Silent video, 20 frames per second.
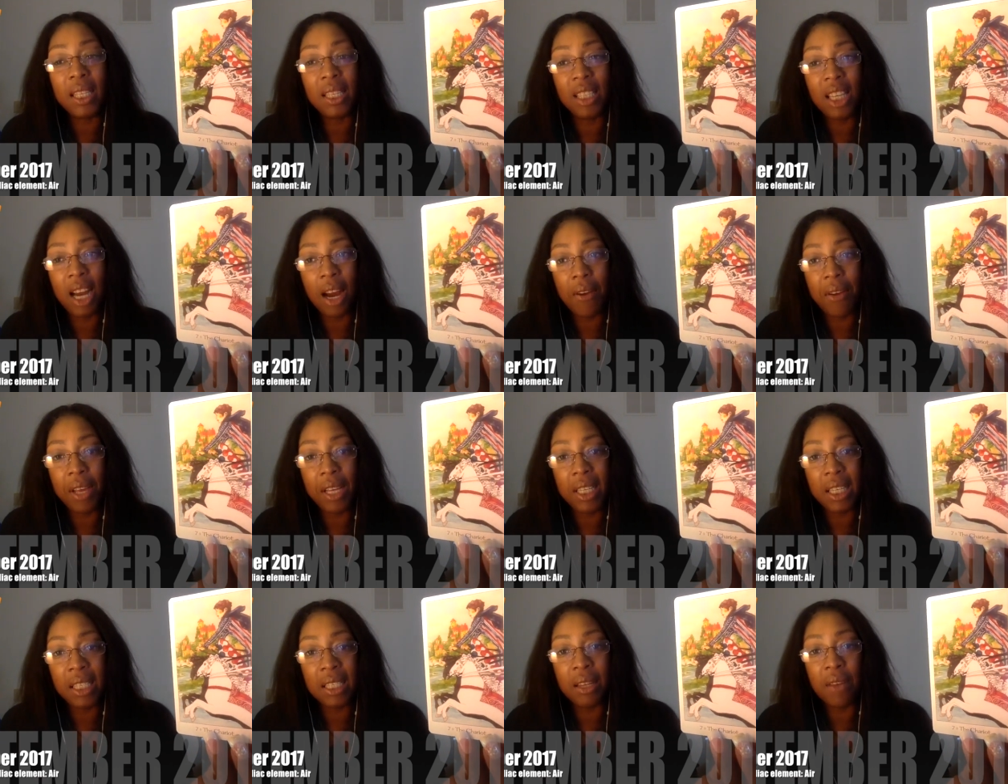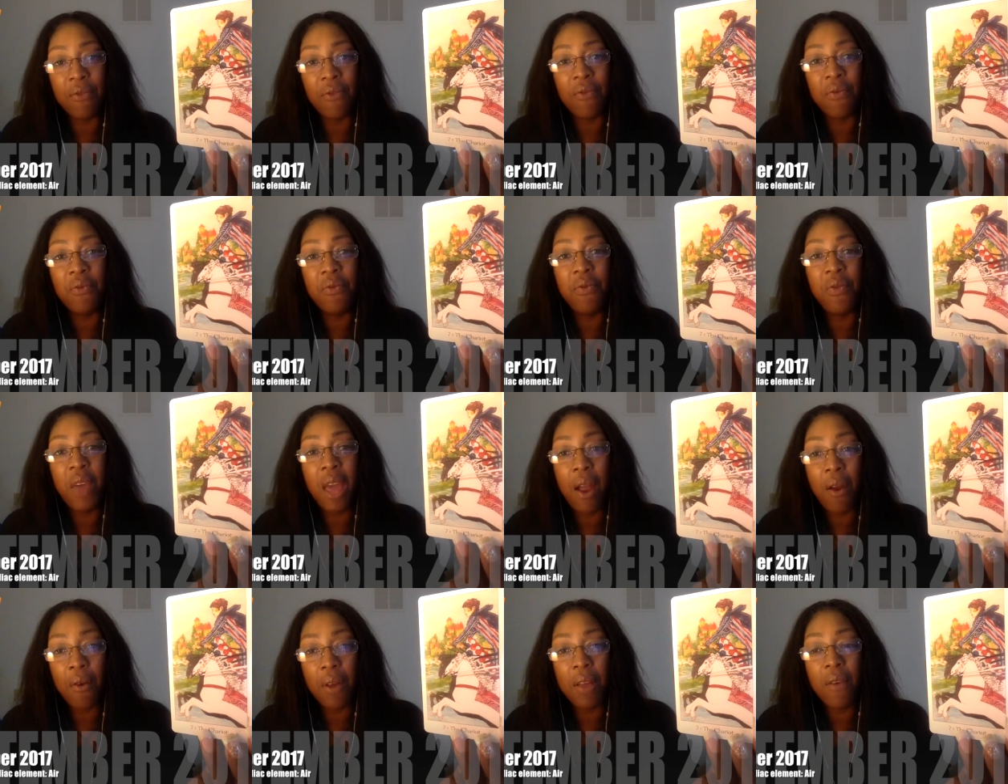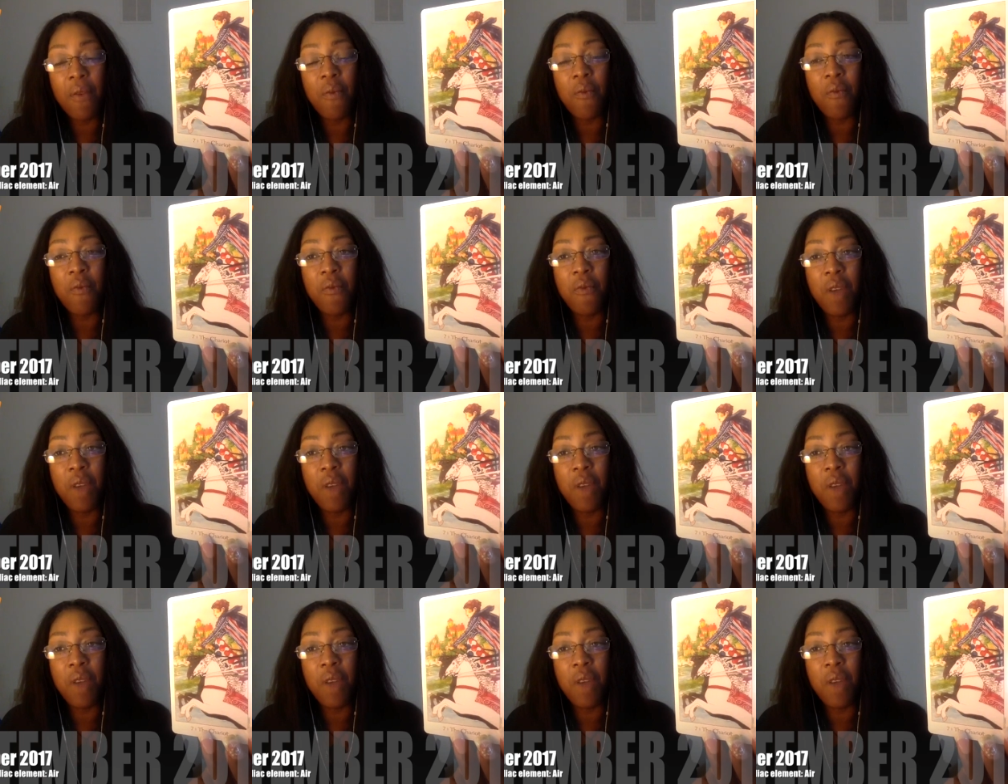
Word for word: the Chariot is a very